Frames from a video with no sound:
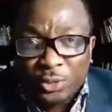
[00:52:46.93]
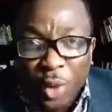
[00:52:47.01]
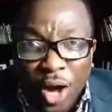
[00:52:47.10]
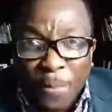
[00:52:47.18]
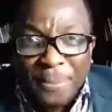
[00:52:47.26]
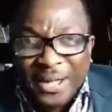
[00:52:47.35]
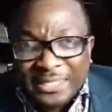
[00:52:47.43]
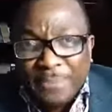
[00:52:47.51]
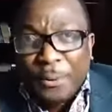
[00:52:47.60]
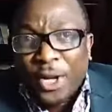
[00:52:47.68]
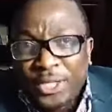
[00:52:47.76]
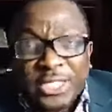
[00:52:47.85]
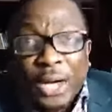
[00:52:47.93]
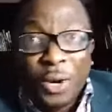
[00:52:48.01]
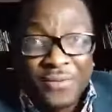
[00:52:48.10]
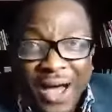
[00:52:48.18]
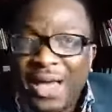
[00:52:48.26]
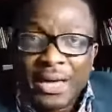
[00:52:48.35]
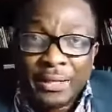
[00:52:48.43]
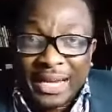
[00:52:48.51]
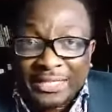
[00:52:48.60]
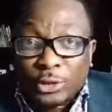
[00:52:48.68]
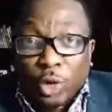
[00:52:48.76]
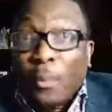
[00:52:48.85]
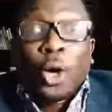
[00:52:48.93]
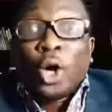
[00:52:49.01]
well, party politics and whatever, that is common all